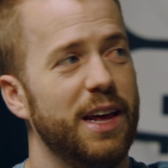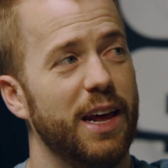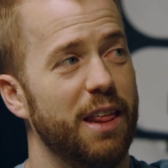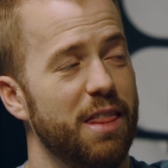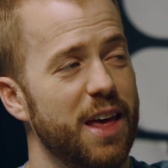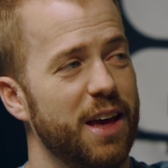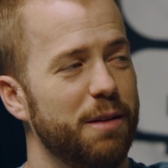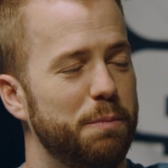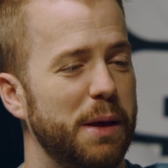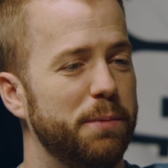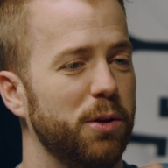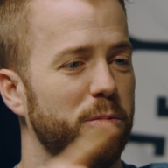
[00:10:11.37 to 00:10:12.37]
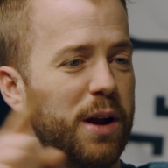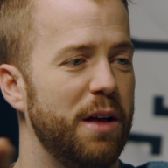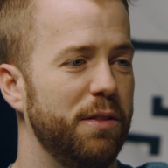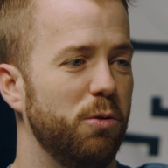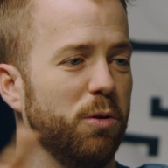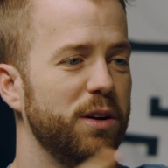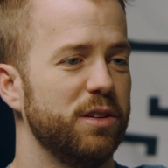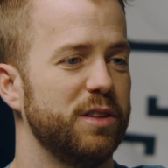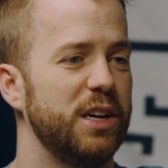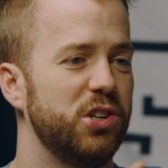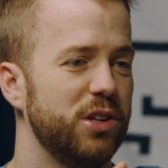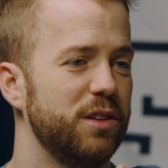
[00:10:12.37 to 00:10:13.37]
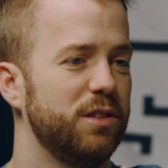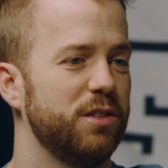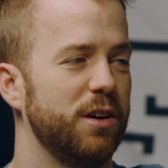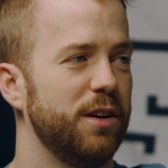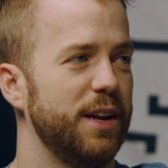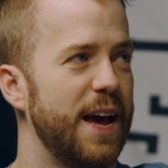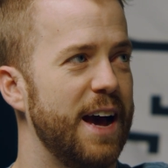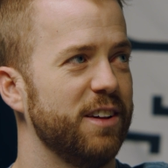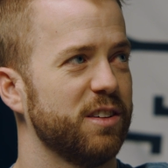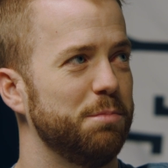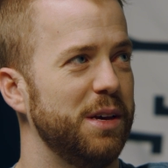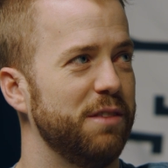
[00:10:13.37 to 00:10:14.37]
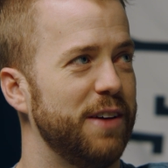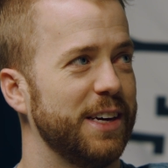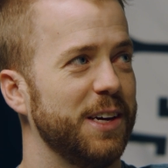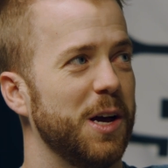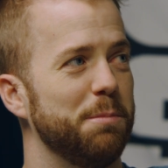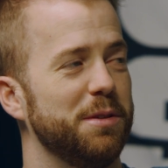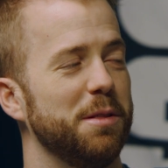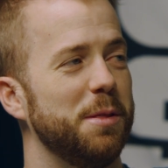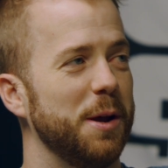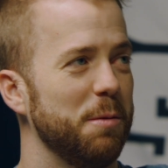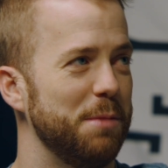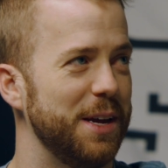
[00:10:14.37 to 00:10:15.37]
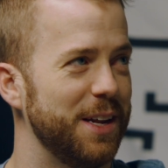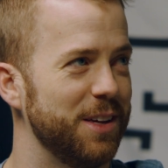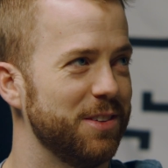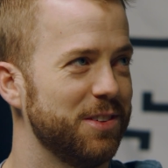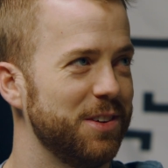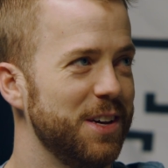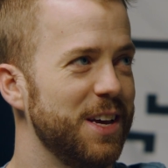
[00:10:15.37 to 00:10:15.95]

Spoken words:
And then people around the organization started to ask me if I could come to their meetings,